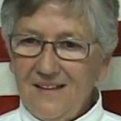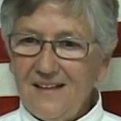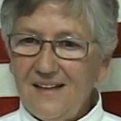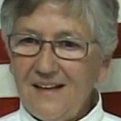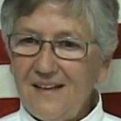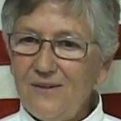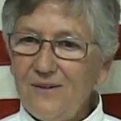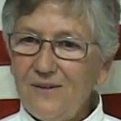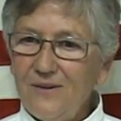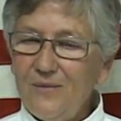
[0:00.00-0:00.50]

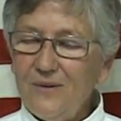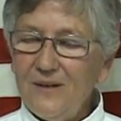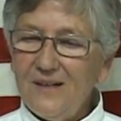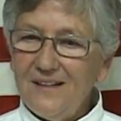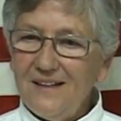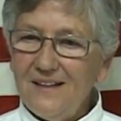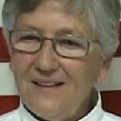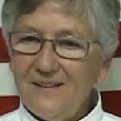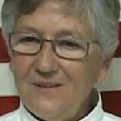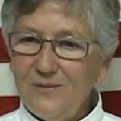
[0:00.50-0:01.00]
I don't know
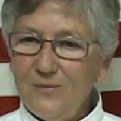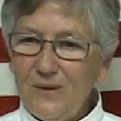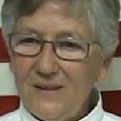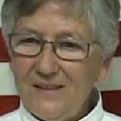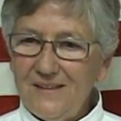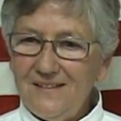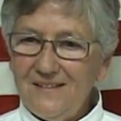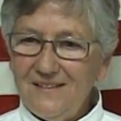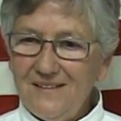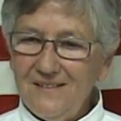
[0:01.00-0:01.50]
where that,
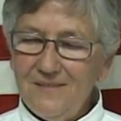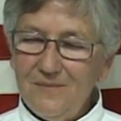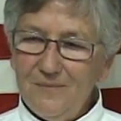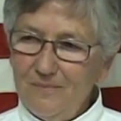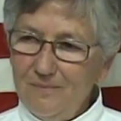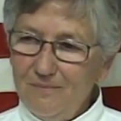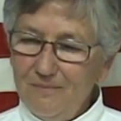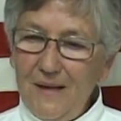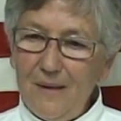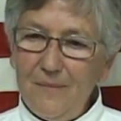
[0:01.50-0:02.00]
what,
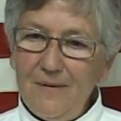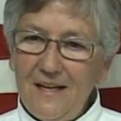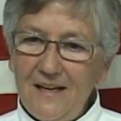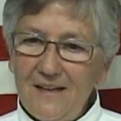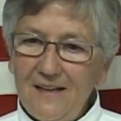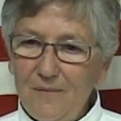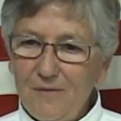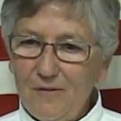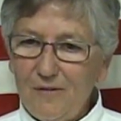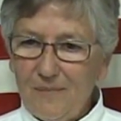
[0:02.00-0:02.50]
maybe
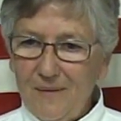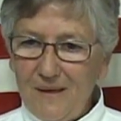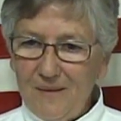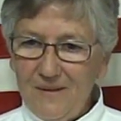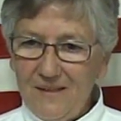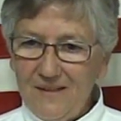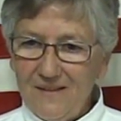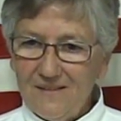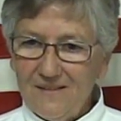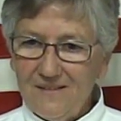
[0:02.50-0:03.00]
that comes from my
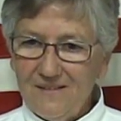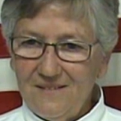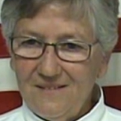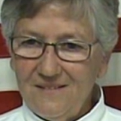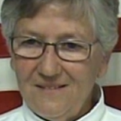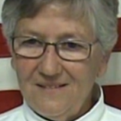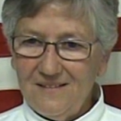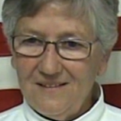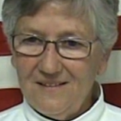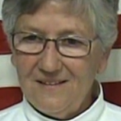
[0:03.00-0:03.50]
mother,
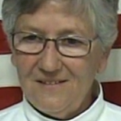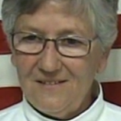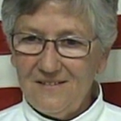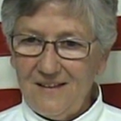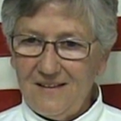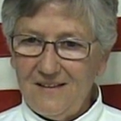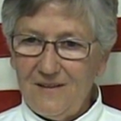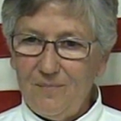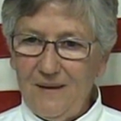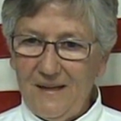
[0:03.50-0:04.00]
this
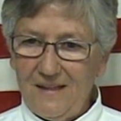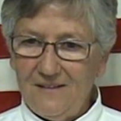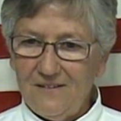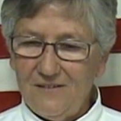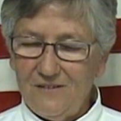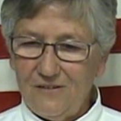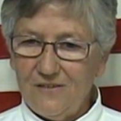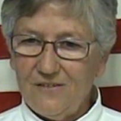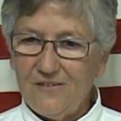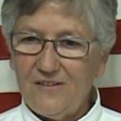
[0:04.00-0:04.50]

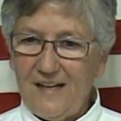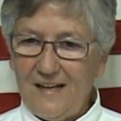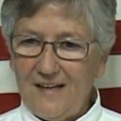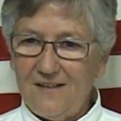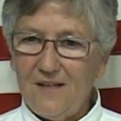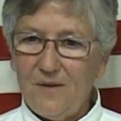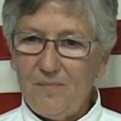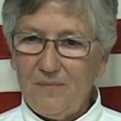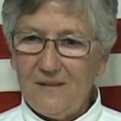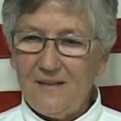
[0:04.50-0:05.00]
independence to
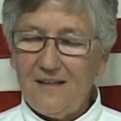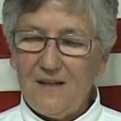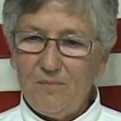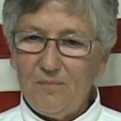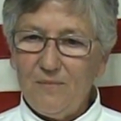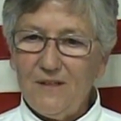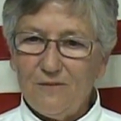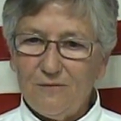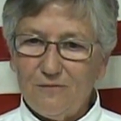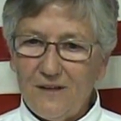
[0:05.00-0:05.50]
stand up and
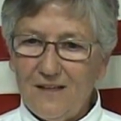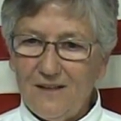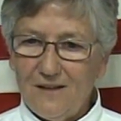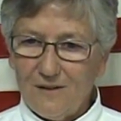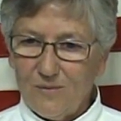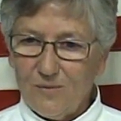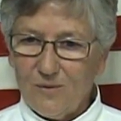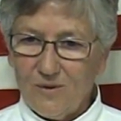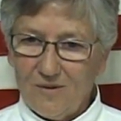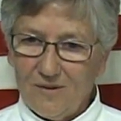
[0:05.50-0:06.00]
not be afraid
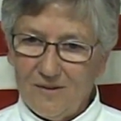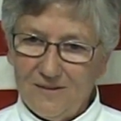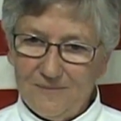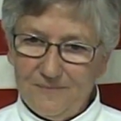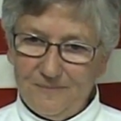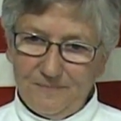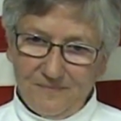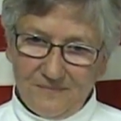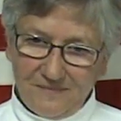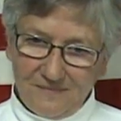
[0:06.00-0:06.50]
of the world,